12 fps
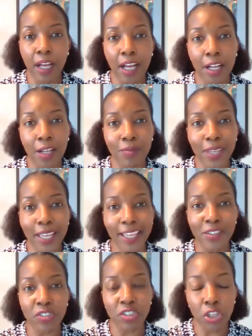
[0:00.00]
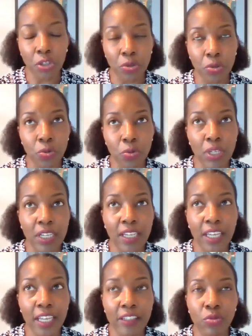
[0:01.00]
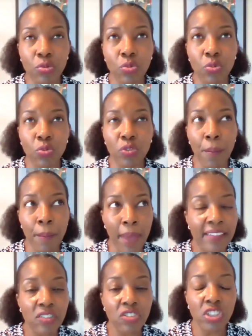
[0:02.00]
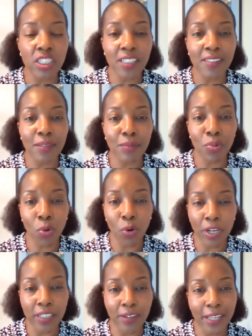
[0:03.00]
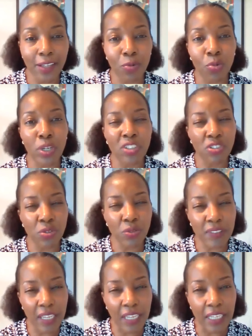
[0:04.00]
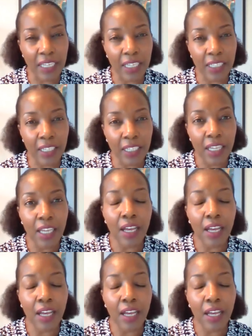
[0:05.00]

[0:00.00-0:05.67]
Um, and so it's the messaging is important, like what you're saying